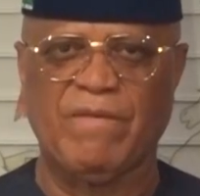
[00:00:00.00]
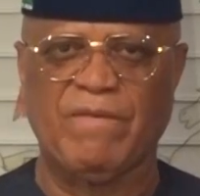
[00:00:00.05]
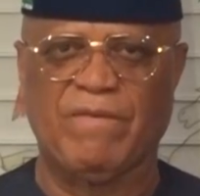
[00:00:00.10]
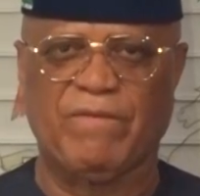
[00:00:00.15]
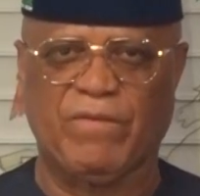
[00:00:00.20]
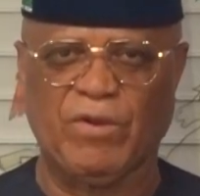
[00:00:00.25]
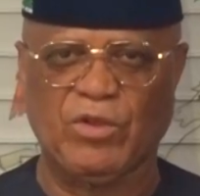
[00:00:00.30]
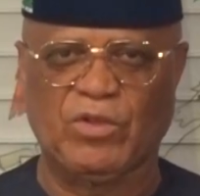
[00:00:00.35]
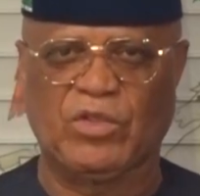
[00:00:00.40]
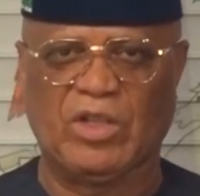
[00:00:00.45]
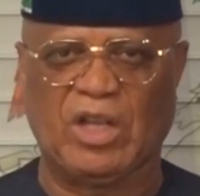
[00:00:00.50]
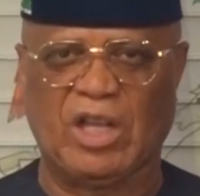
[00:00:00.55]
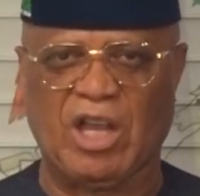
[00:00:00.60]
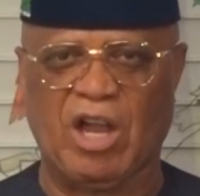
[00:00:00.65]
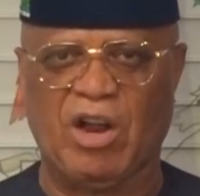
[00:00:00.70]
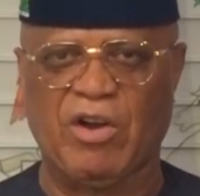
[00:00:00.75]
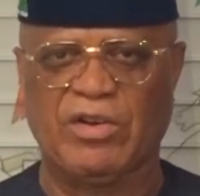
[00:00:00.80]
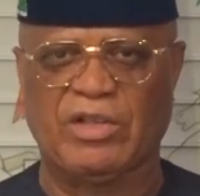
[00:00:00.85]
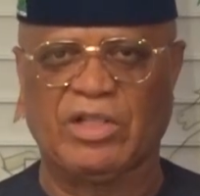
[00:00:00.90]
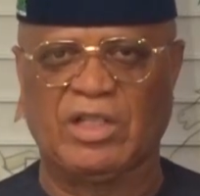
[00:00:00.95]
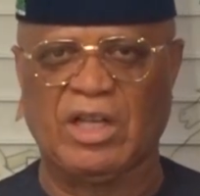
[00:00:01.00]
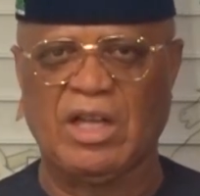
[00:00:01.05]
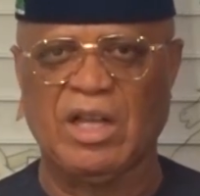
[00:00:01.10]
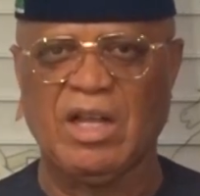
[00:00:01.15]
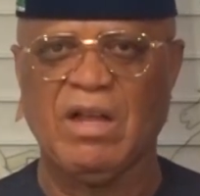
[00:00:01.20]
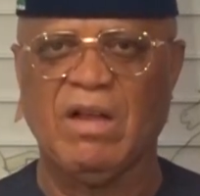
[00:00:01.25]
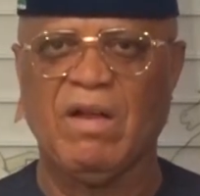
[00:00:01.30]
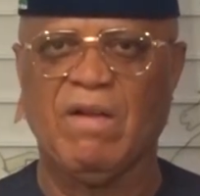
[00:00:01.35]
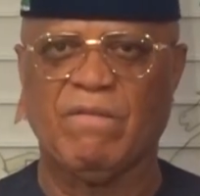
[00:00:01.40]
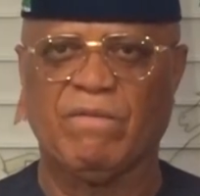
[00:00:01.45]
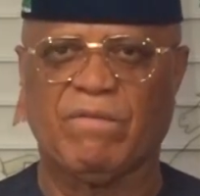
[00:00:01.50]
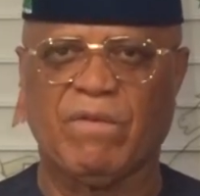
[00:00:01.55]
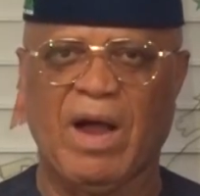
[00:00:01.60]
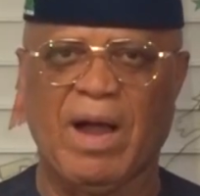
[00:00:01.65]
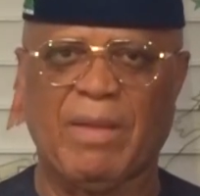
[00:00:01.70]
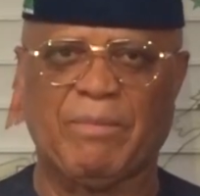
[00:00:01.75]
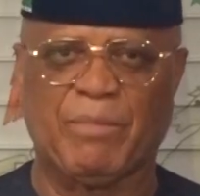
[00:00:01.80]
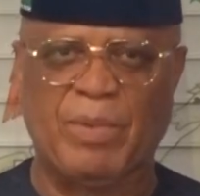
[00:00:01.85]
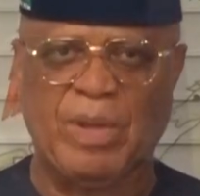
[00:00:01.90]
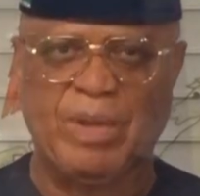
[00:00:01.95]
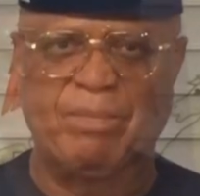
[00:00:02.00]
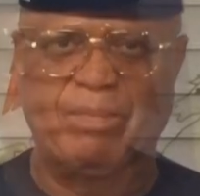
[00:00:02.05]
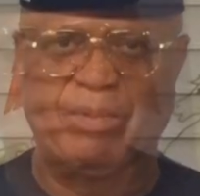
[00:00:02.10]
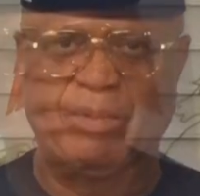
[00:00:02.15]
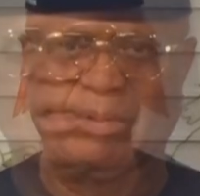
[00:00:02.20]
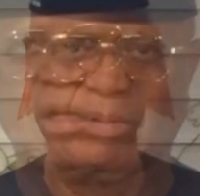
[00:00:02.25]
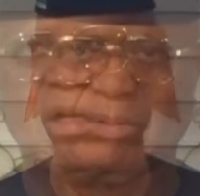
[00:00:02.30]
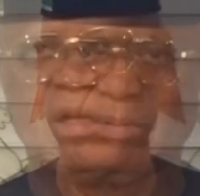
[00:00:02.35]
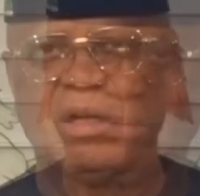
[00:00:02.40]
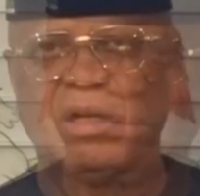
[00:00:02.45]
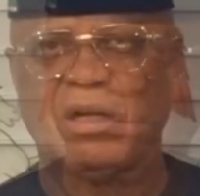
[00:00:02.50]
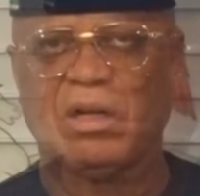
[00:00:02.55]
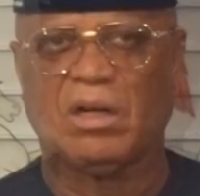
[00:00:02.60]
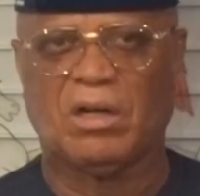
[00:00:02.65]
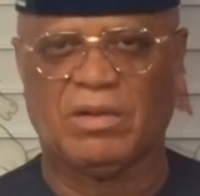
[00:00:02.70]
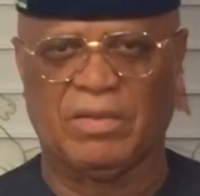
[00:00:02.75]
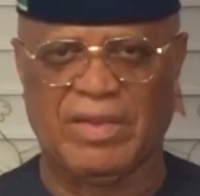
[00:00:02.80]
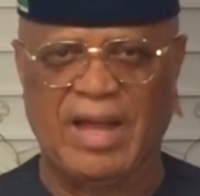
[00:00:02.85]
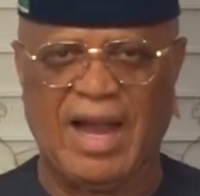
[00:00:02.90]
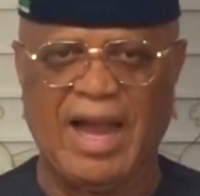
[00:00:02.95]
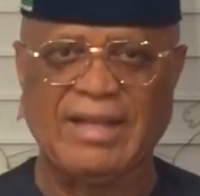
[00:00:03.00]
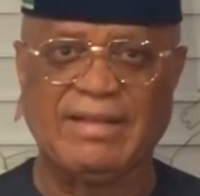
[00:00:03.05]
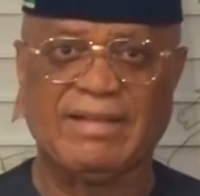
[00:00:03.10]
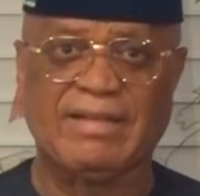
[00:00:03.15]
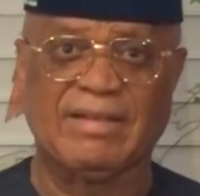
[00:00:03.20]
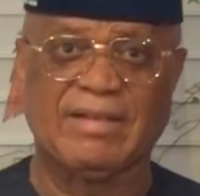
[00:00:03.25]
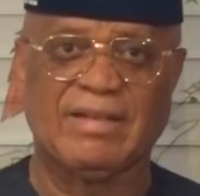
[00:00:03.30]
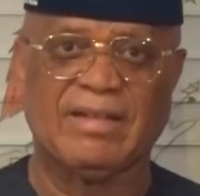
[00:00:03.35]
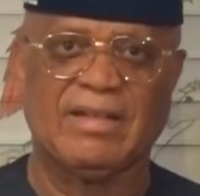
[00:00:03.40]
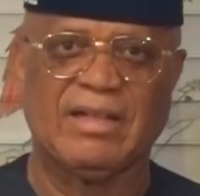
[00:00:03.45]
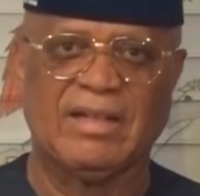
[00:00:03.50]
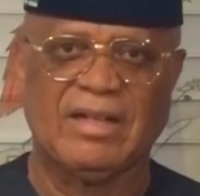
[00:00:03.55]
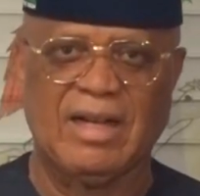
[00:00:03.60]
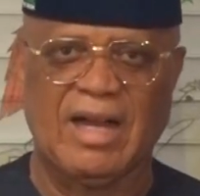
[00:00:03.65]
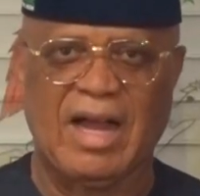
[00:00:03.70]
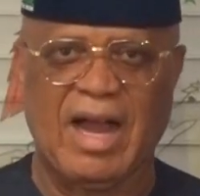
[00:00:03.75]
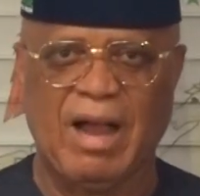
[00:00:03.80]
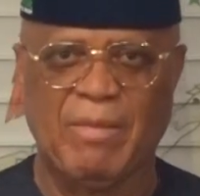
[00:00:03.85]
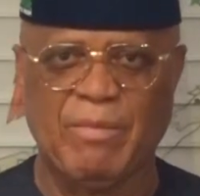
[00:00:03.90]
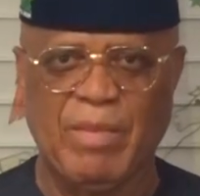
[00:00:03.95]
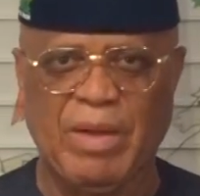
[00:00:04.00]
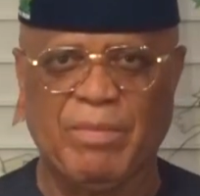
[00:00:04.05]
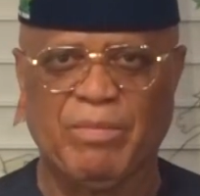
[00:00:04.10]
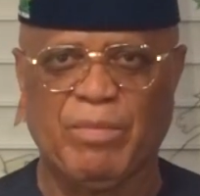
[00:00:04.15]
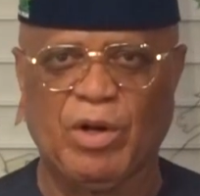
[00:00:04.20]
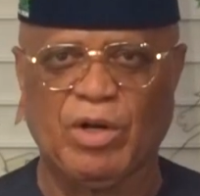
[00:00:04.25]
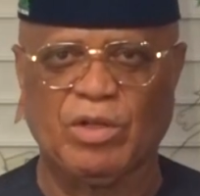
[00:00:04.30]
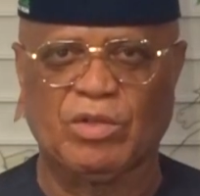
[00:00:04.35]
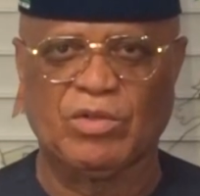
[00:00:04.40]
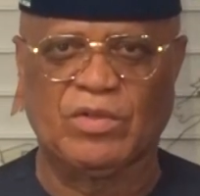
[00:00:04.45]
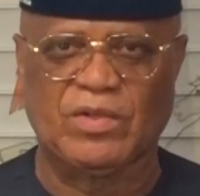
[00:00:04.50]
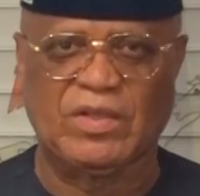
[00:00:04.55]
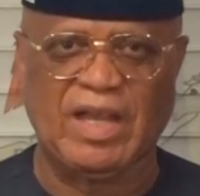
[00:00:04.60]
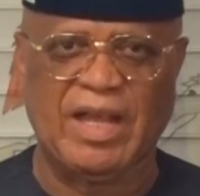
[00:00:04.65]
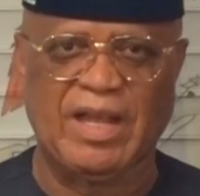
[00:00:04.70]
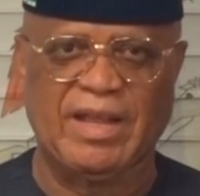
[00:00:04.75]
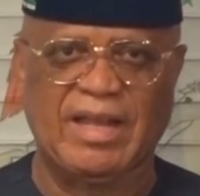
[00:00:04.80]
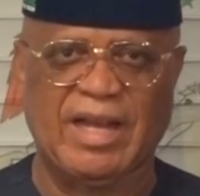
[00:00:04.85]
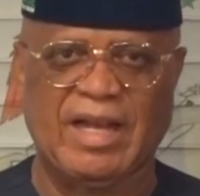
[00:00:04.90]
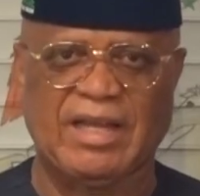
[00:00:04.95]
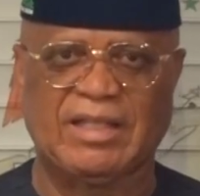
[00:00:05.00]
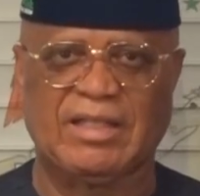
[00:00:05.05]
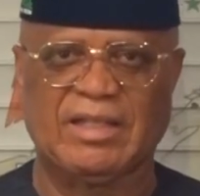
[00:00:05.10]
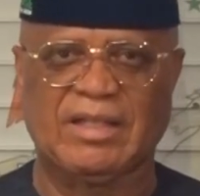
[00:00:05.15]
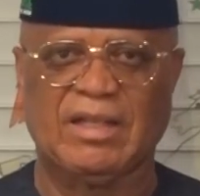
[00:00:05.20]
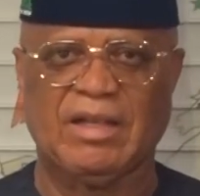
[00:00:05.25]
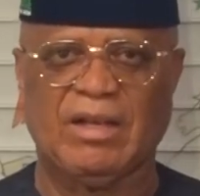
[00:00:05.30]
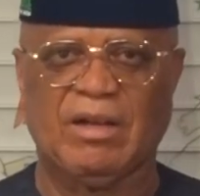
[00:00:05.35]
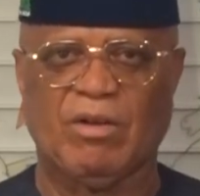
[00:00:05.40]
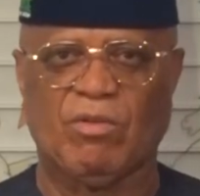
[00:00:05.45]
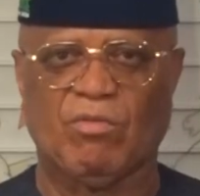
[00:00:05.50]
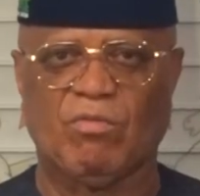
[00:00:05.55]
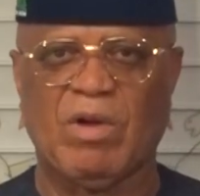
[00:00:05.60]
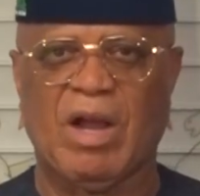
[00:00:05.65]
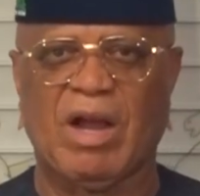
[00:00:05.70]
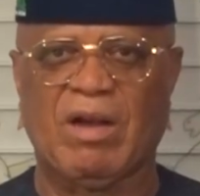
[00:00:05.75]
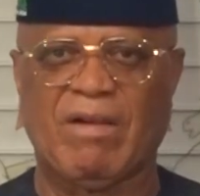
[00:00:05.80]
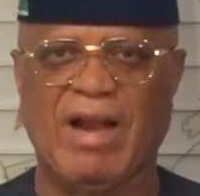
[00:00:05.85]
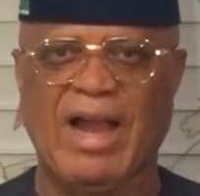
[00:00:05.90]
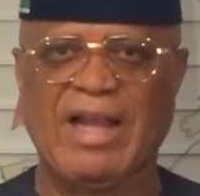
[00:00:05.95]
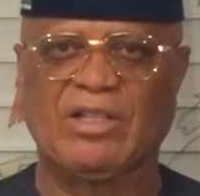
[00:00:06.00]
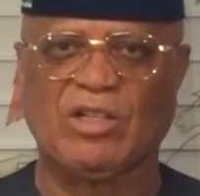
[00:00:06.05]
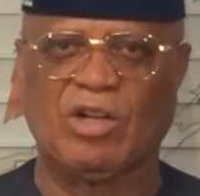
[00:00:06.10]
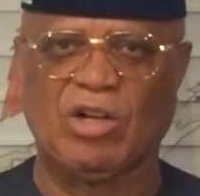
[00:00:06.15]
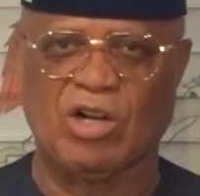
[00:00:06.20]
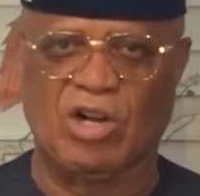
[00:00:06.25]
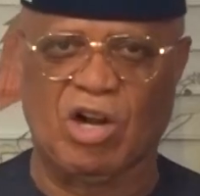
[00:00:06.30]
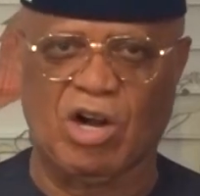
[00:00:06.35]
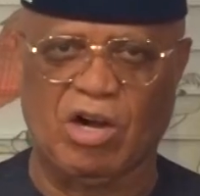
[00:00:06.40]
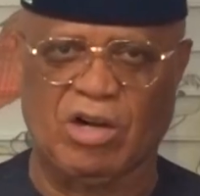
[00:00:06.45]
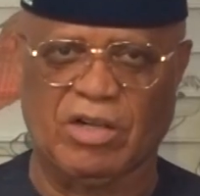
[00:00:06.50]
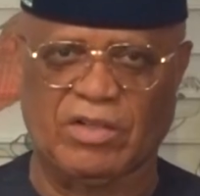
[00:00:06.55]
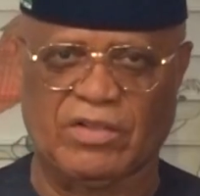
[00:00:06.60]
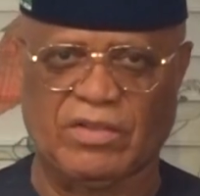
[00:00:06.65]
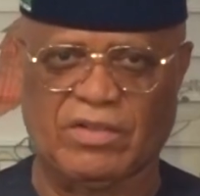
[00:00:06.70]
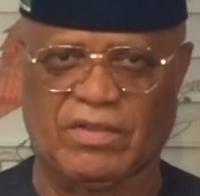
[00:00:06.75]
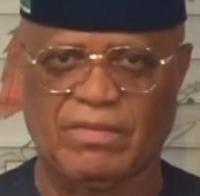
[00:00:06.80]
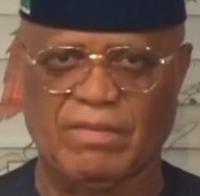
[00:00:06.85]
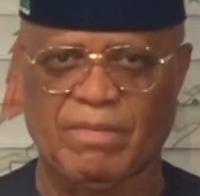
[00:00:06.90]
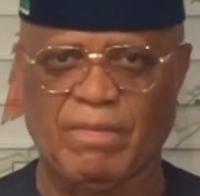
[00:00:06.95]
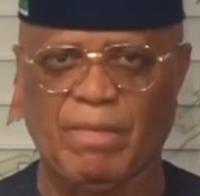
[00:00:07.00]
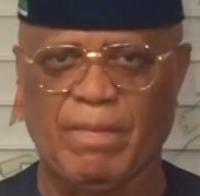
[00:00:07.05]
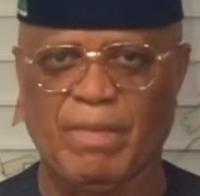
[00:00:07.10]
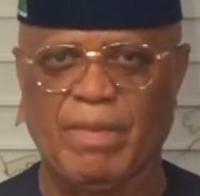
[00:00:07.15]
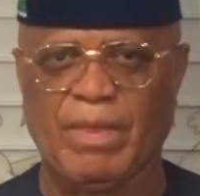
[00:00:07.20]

food security for our people. On that, I make bold to say that we are right on course.